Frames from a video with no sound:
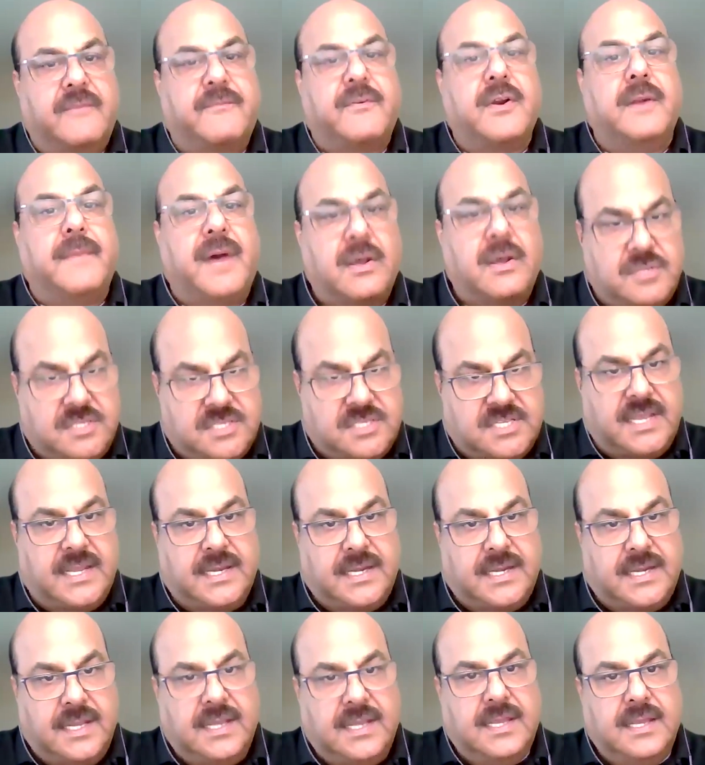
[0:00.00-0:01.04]
powered from
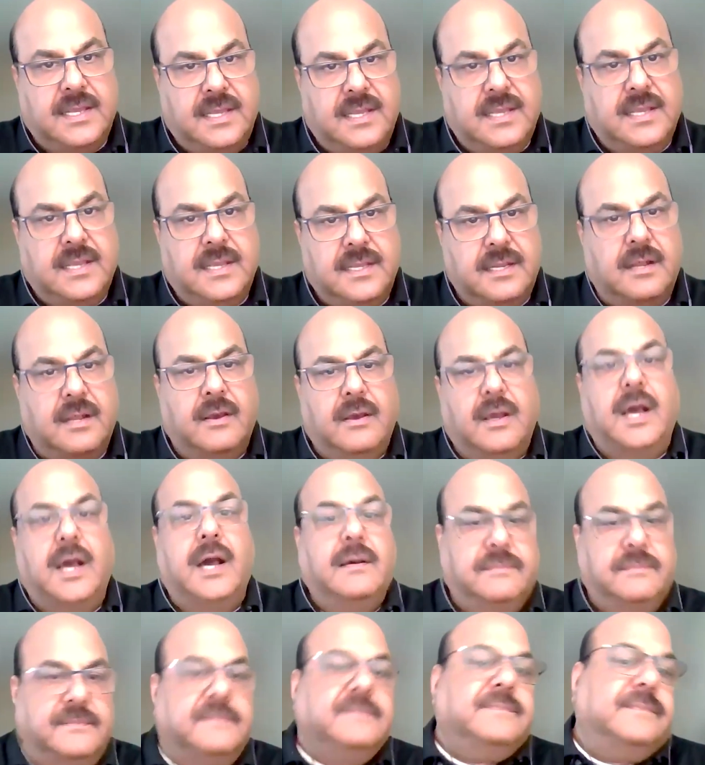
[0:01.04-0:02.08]
outside.
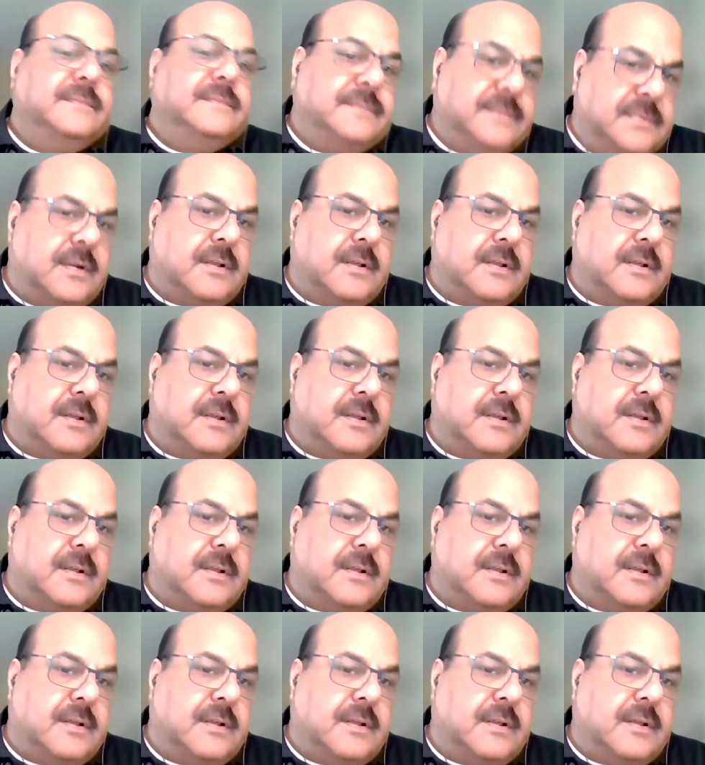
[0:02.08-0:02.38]
Right.